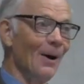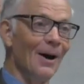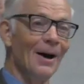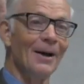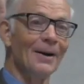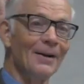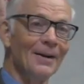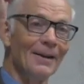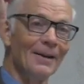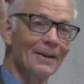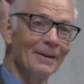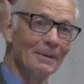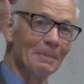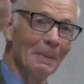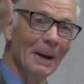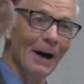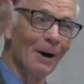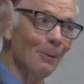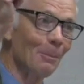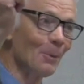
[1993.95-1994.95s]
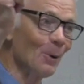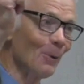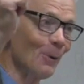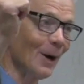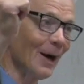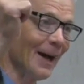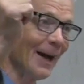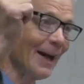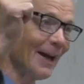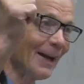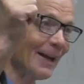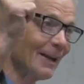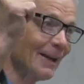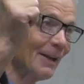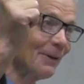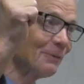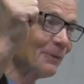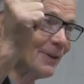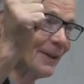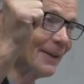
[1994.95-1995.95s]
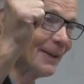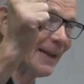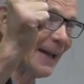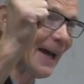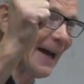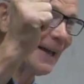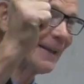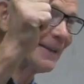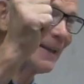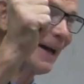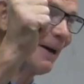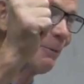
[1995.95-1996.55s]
on Mount Moriah lifting that.